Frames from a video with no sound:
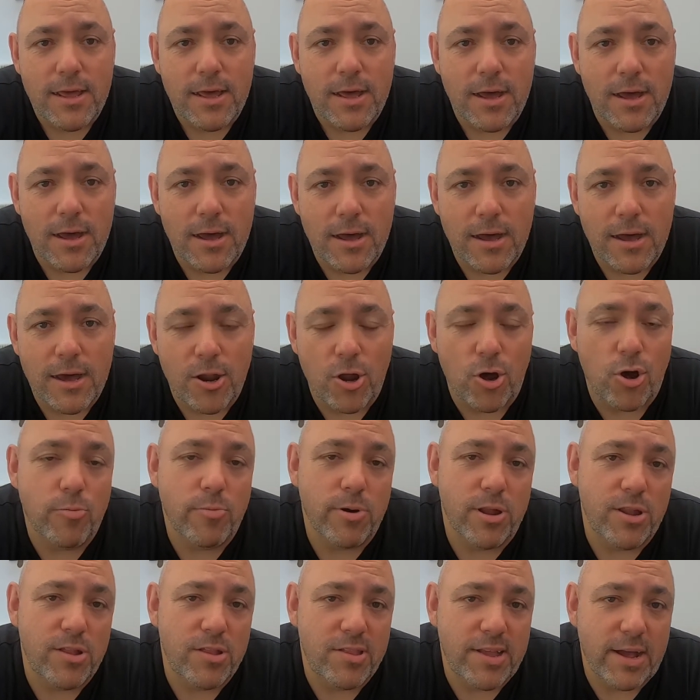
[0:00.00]
And I'm
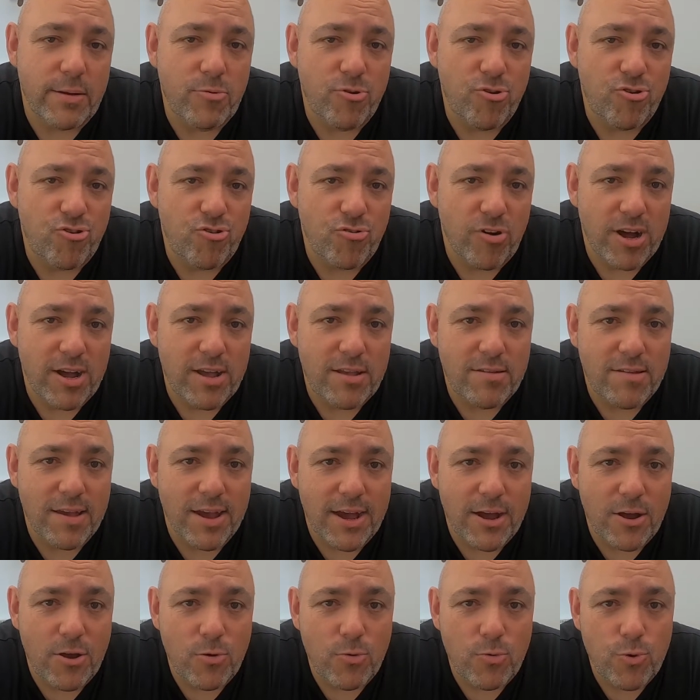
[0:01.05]
going to demonstrate
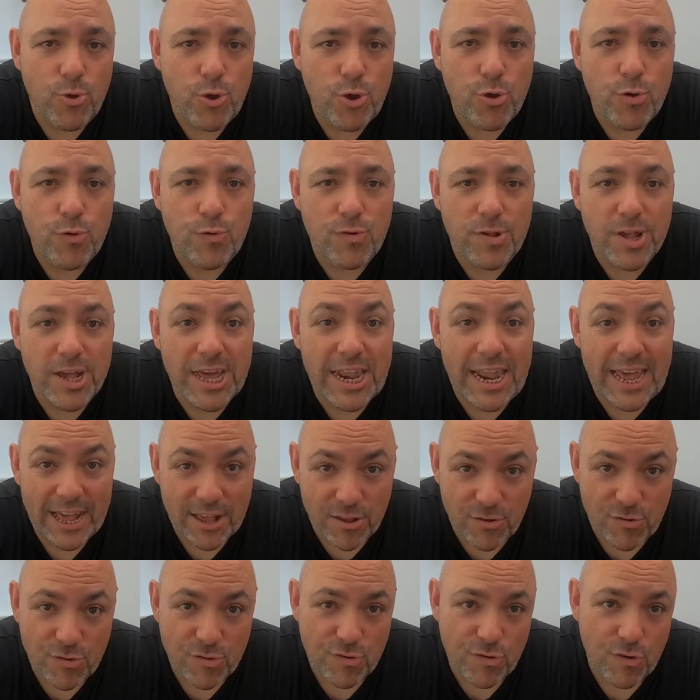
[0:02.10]
how using an
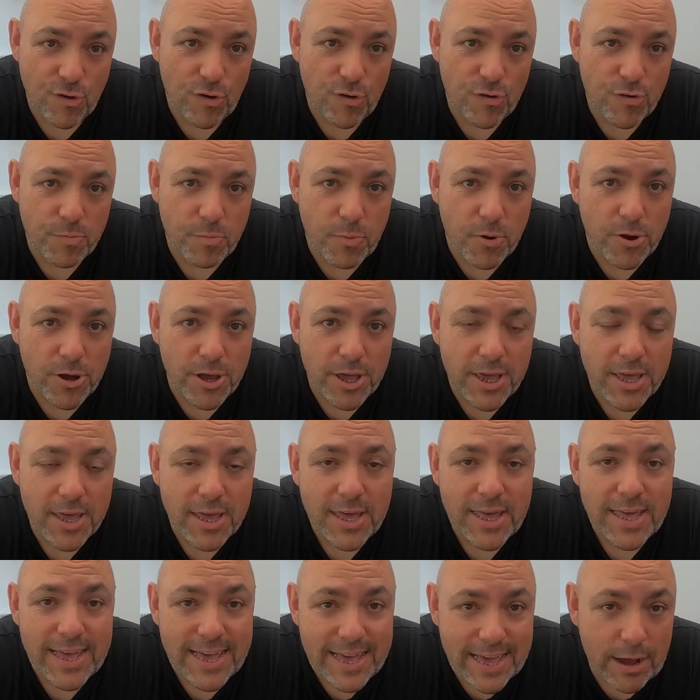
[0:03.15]
exercise bike
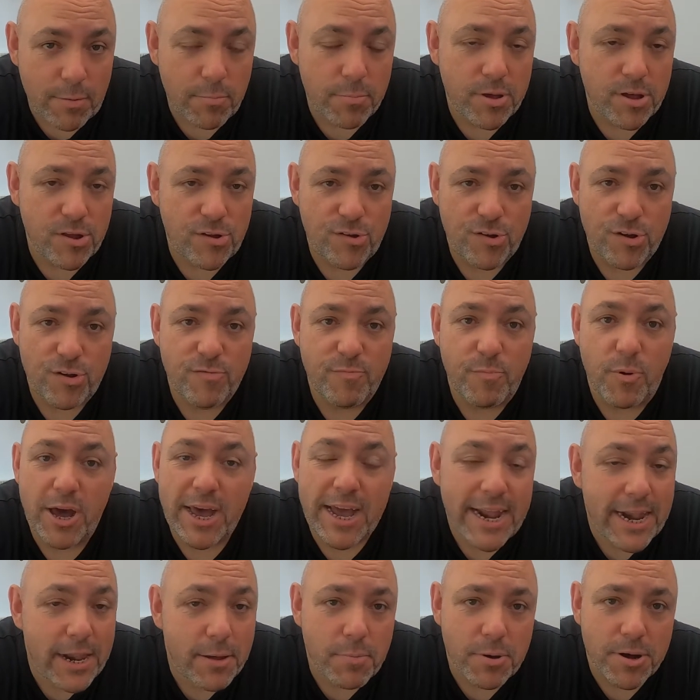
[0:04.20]
can be achieved by
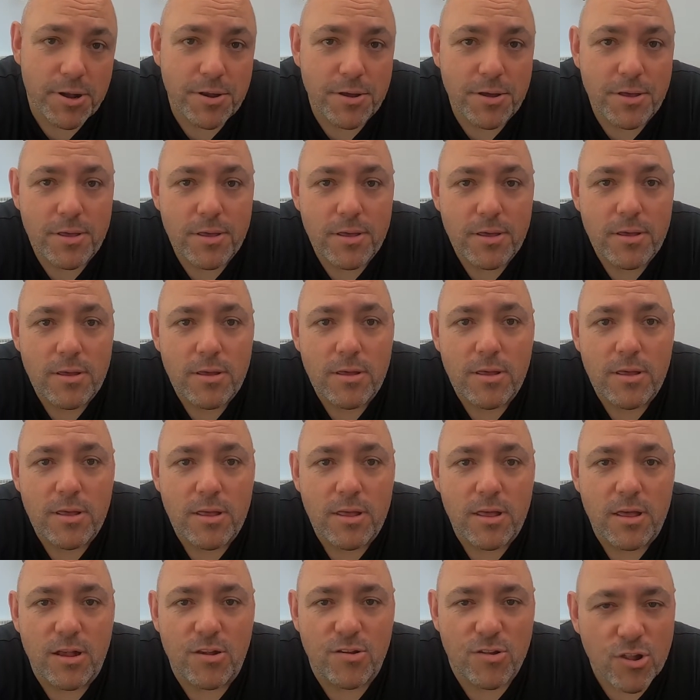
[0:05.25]
anybody
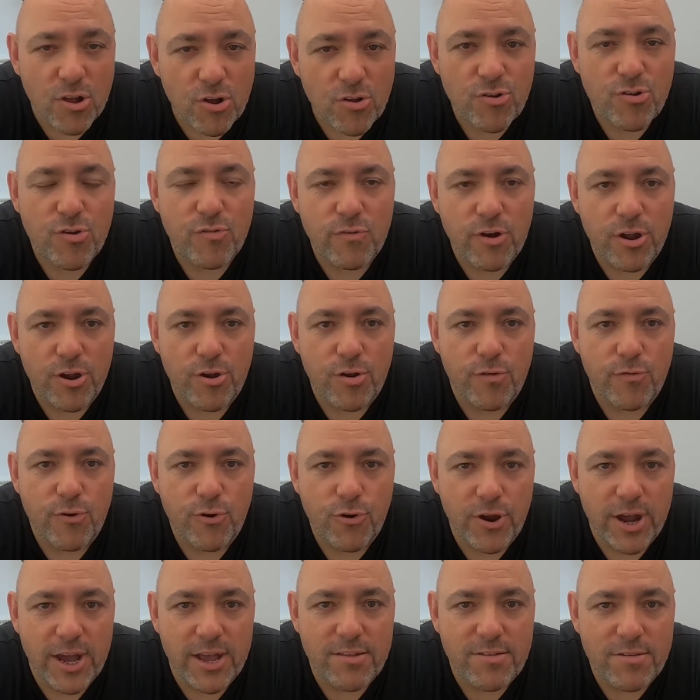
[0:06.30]
as long as you've got enough
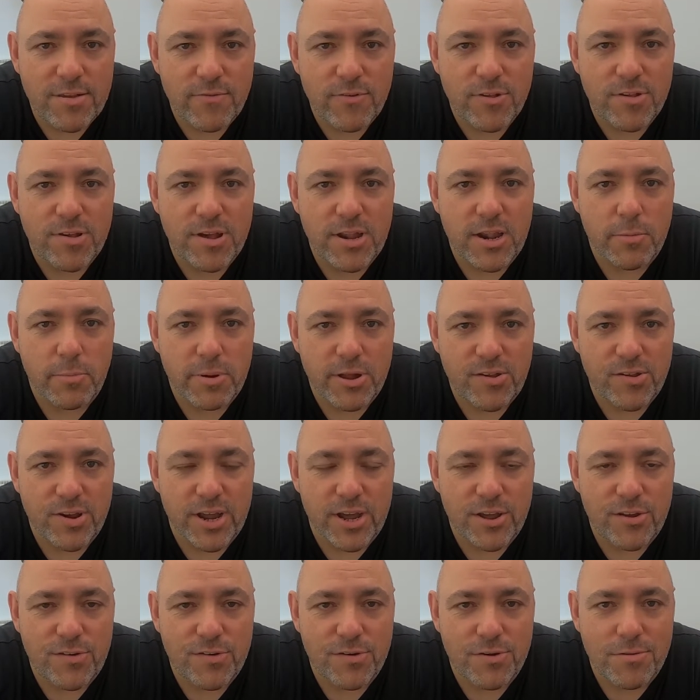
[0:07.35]
creativity and
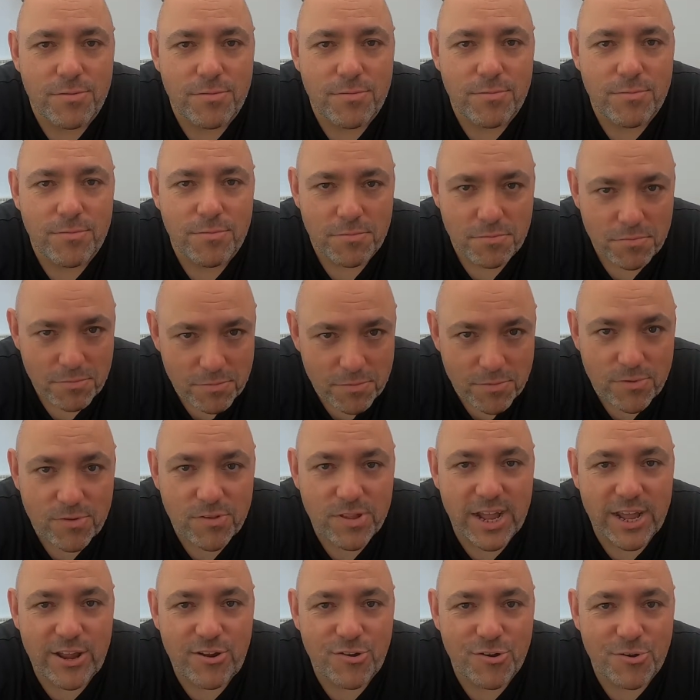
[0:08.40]
imagination.
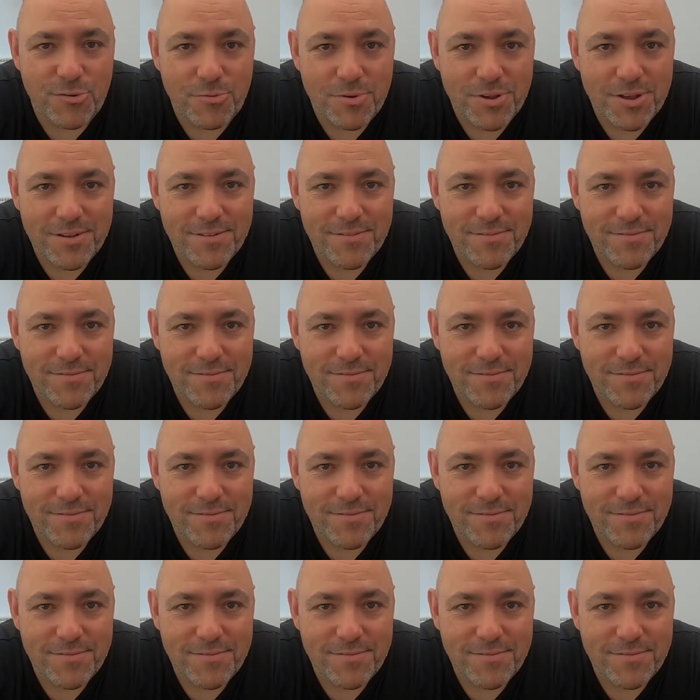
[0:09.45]
Stay tuned.